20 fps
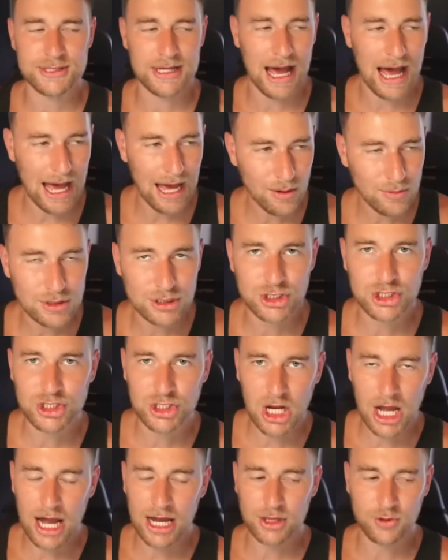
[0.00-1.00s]
I was
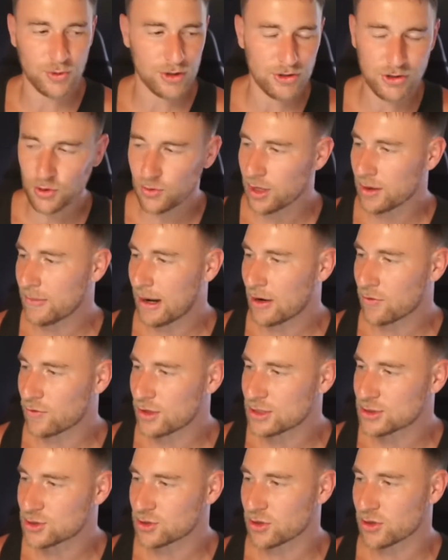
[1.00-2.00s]
shocked when doing my
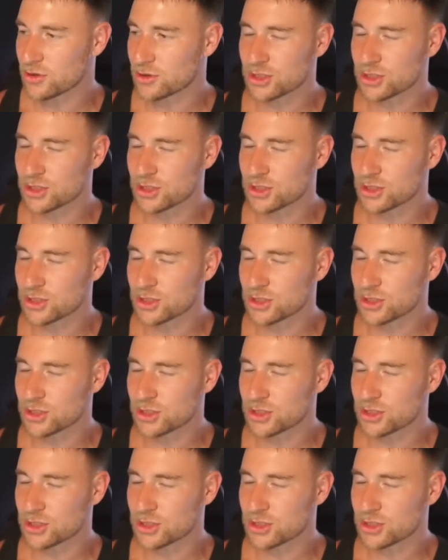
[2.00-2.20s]
research.